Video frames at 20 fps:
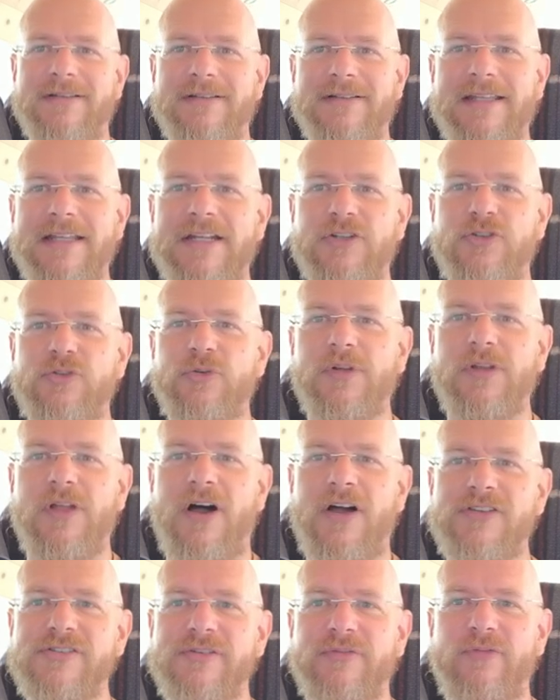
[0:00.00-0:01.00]
leading to a
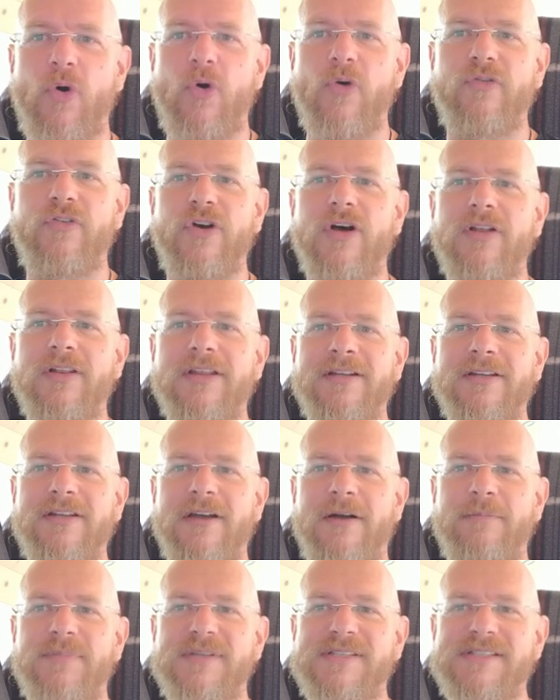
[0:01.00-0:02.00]
loss of overall
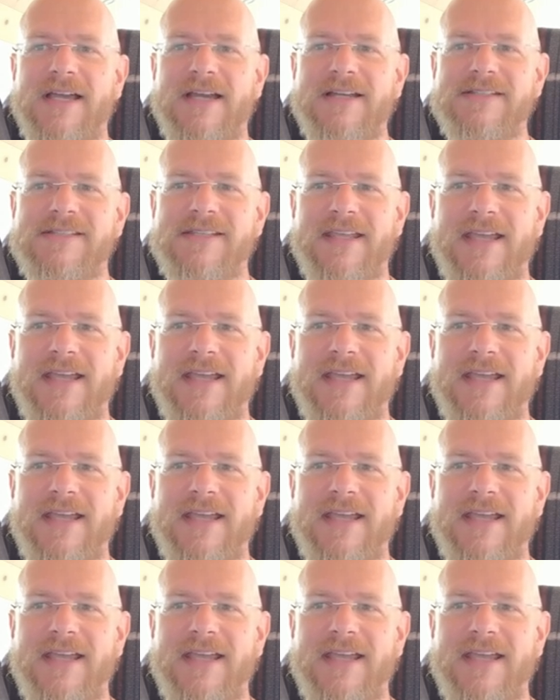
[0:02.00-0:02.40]
income besides